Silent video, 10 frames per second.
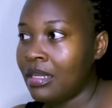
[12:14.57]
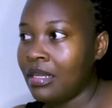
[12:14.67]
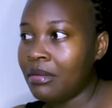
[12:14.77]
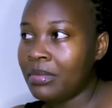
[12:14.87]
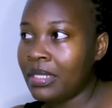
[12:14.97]

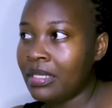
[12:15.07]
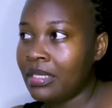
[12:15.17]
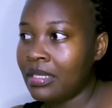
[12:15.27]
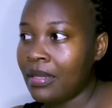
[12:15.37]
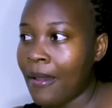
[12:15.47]
I'm like,
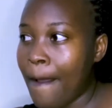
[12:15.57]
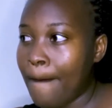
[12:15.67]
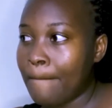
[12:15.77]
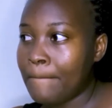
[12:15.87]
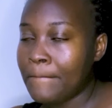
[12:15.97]

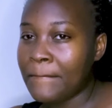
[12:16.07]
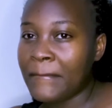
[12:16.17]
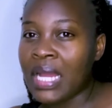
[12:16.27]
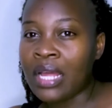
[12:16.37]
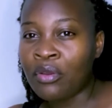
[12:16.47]

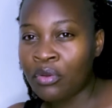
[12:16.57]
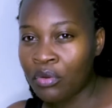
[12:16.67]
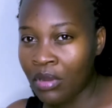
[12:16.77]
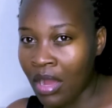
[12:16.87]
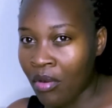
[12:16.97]
I don't
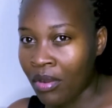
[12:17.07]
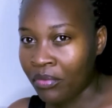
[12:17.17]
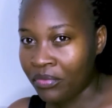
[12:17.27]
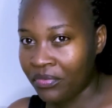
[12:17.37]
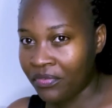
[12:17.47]
know how I
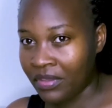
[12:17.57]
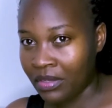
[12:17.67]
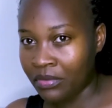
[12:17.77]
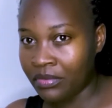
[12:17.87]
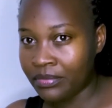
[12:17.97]
would
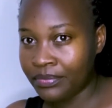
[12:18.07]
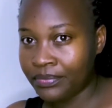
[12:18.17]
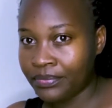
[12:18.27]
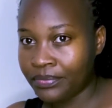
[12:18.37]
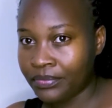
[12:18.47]
feel
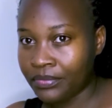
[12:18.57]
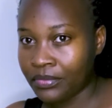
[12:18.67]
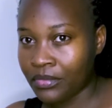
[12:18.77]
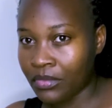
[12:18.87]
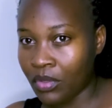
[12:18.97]

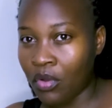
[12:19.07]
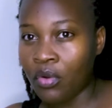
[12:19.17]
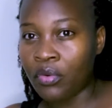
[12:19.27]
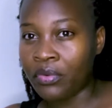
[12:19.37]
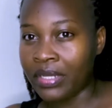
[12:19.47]

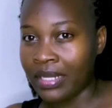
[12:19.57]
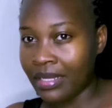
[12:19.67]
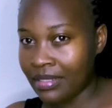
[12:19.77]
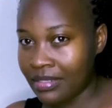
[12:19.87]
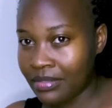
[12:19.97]
or
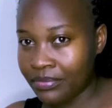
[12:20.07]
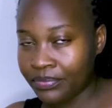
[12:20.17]
react,